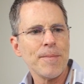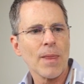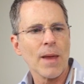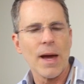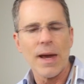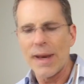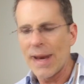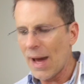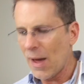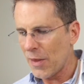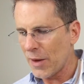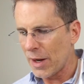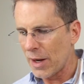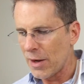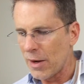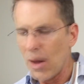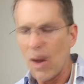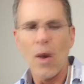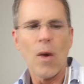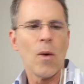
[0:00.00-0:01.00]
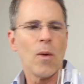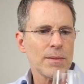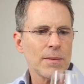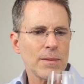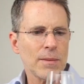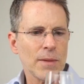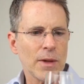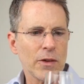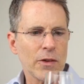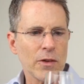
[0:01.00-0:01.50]
And now that I know,
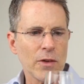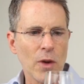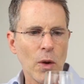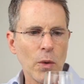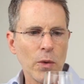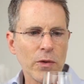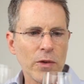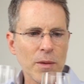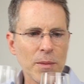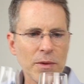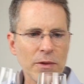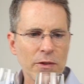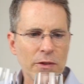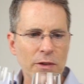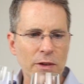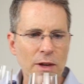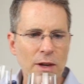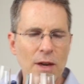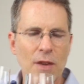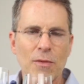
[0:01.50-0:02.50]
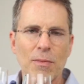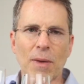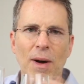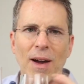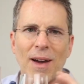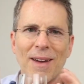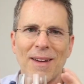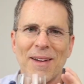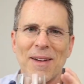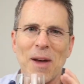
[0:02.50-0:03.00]
let's nose them and see if
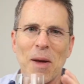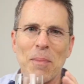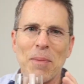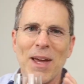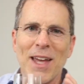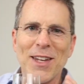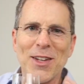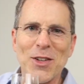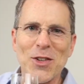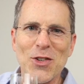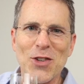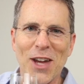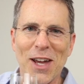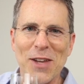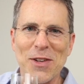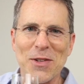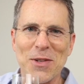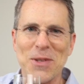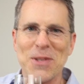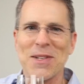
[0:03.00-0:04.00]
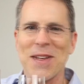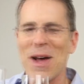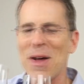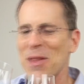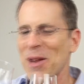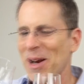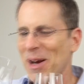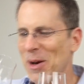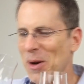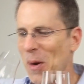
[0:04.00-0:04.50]
my opinion changes now
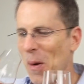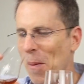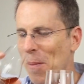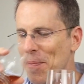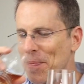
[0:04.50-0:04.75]
that I know.